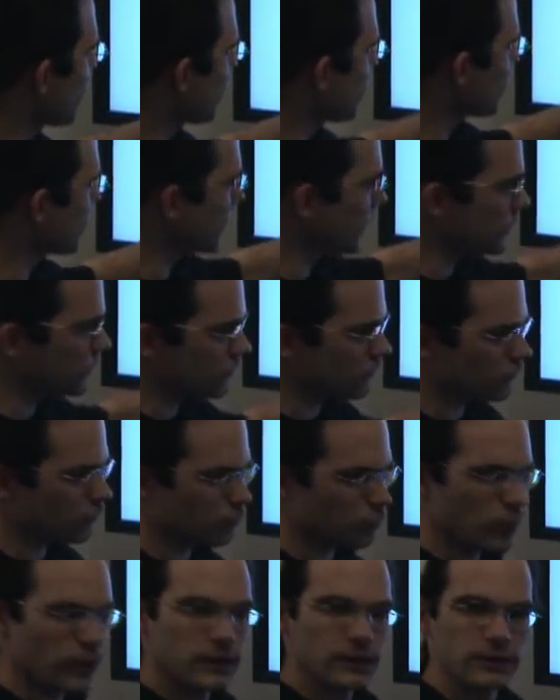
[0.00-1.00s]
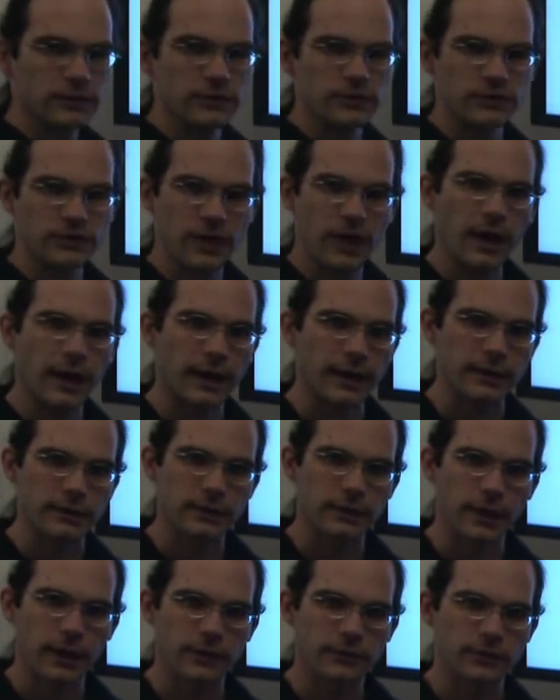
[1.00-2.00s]
an application for product
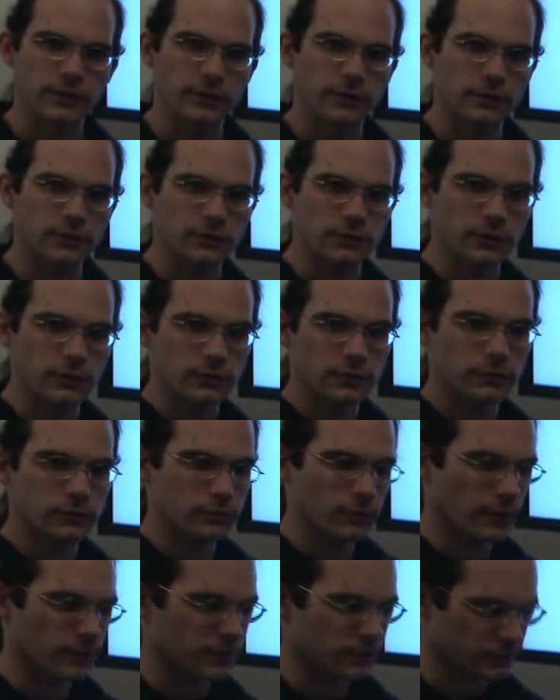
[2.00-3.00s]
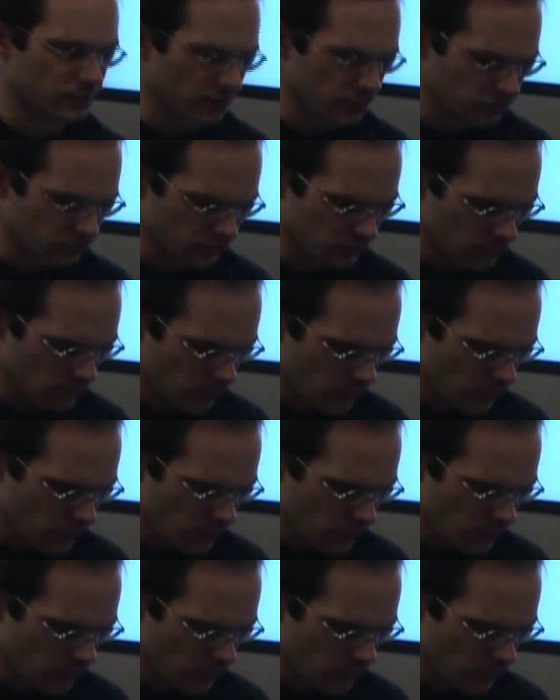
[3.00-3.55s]
design, as in this dramatization,